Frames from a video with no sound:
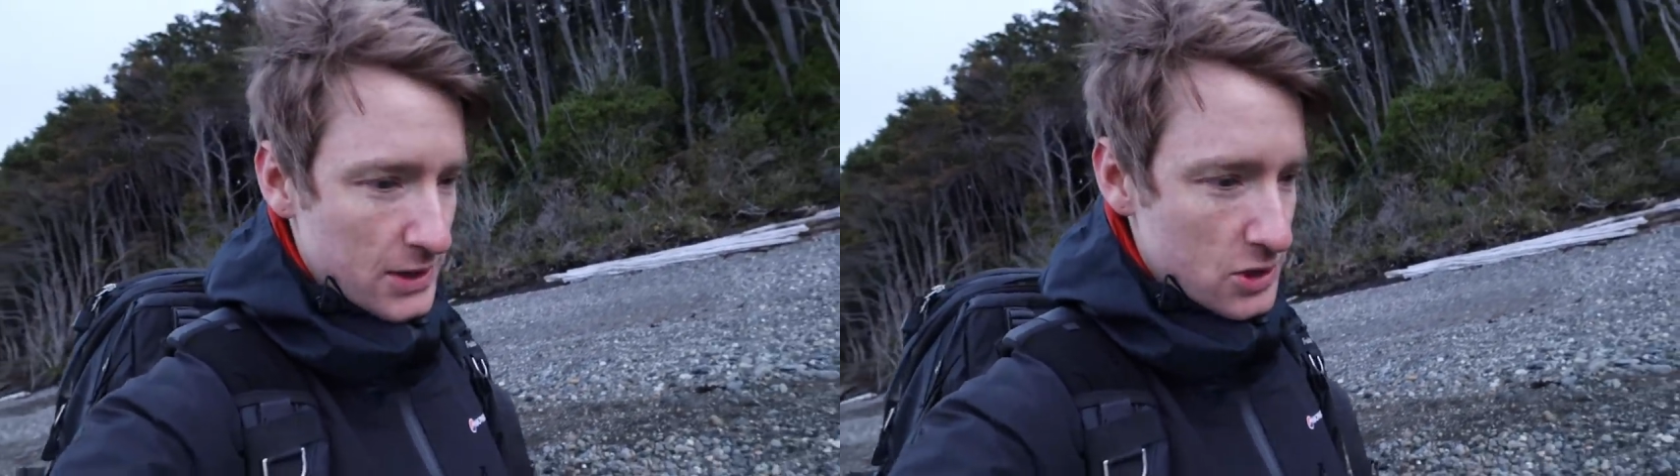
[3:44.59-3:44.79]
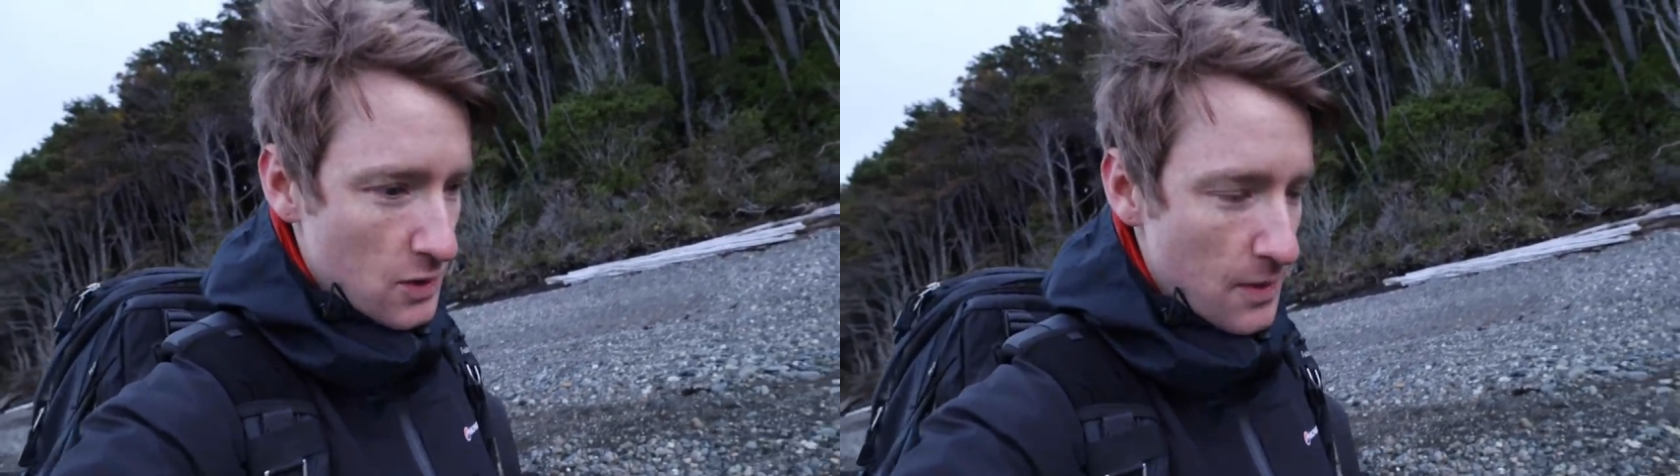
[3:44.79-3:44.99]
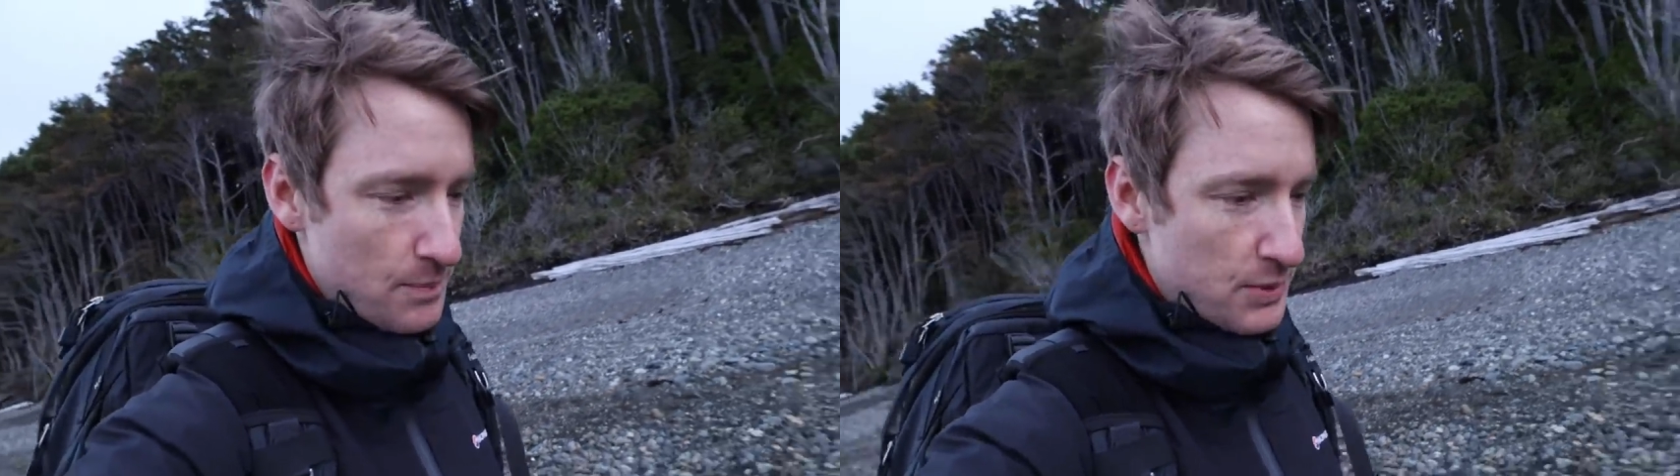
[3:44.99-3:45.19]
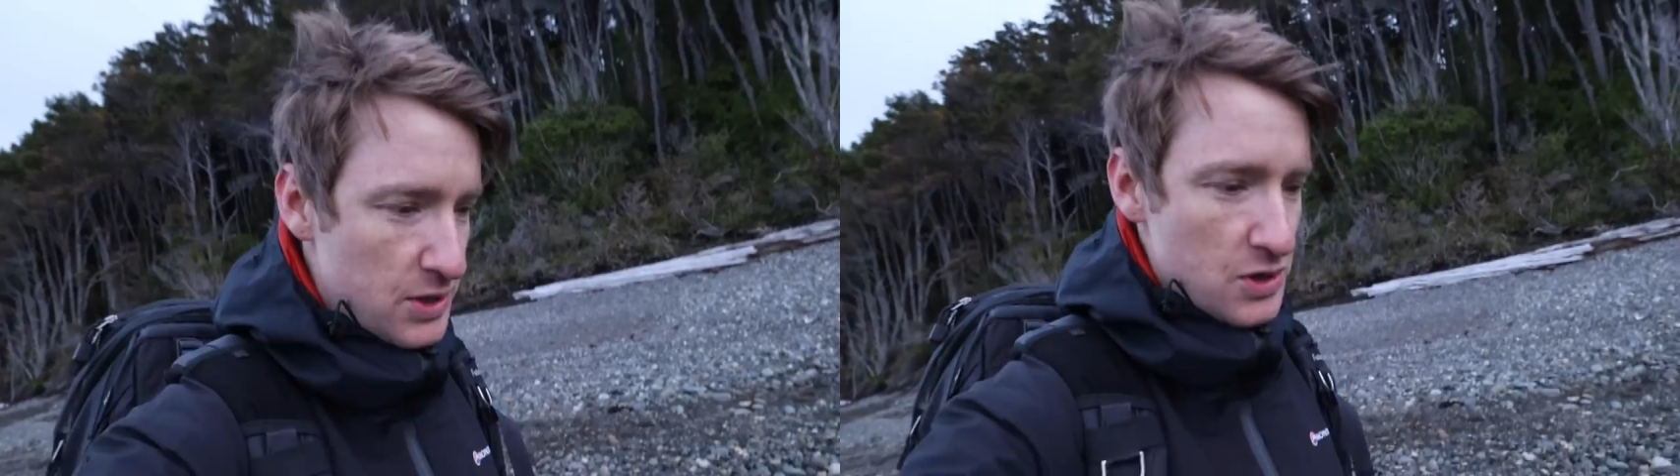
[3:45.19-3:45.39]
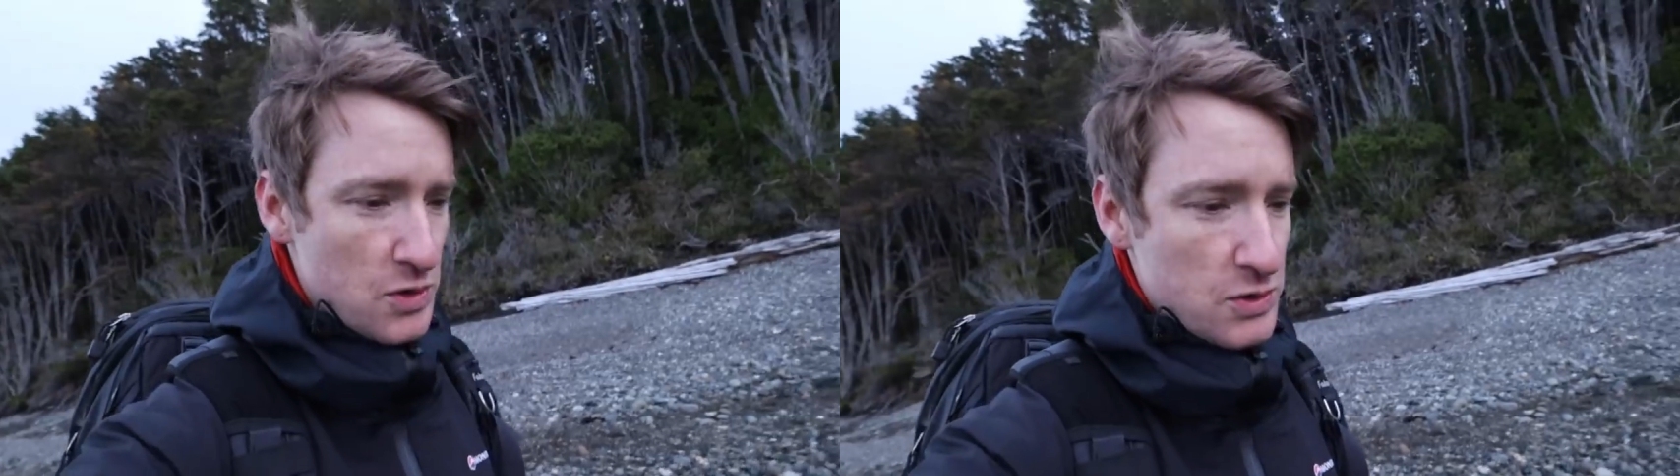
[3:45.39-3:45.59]
going to shoot a
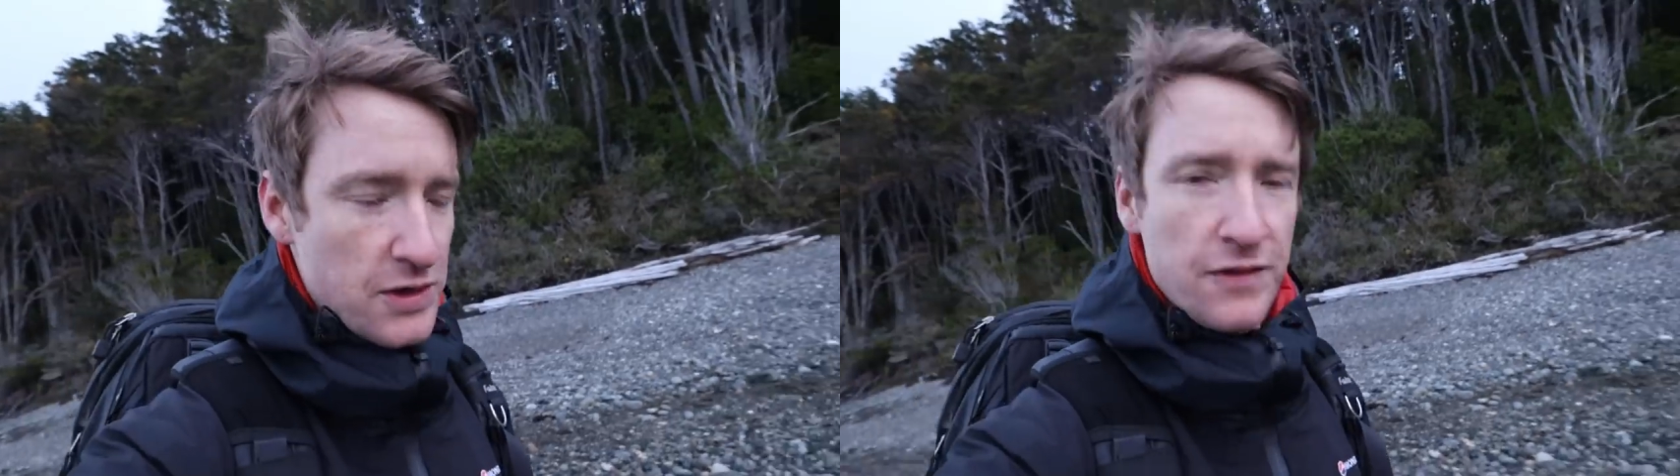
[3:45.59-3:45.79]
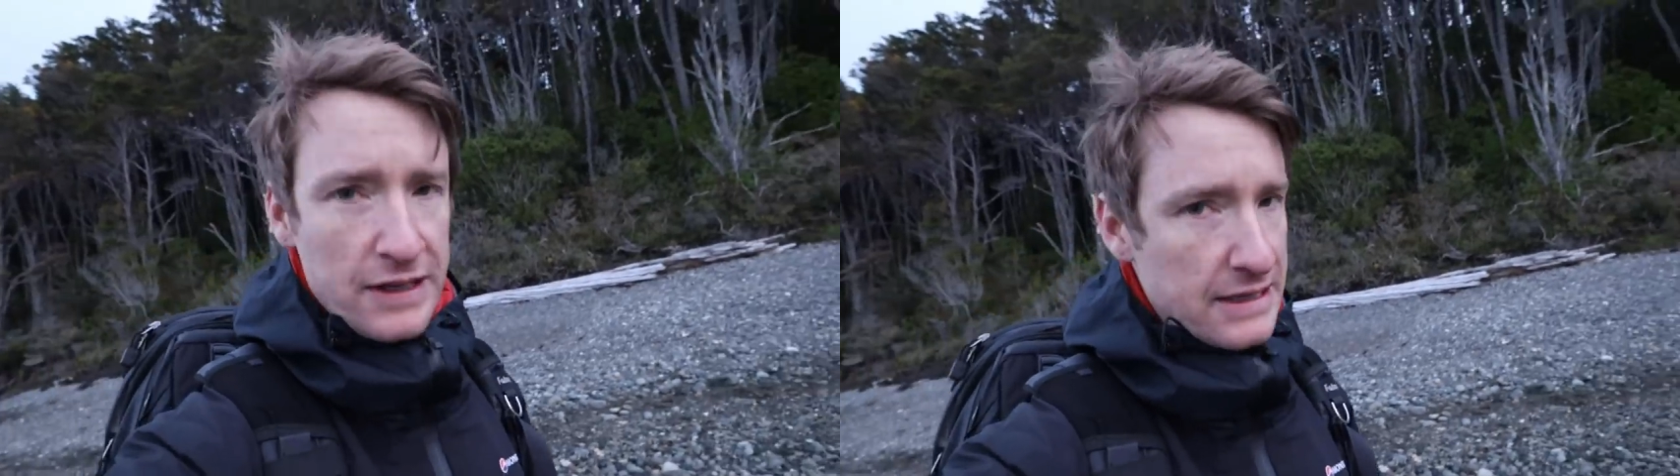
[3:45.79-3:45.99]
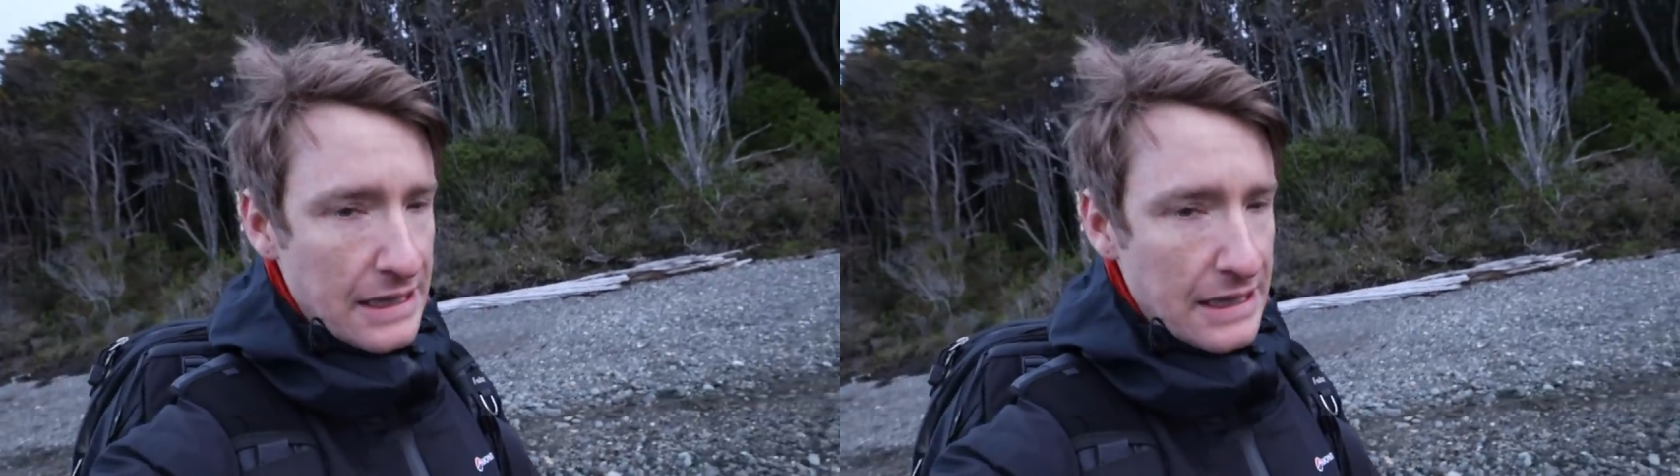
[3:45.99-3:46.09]
beautifully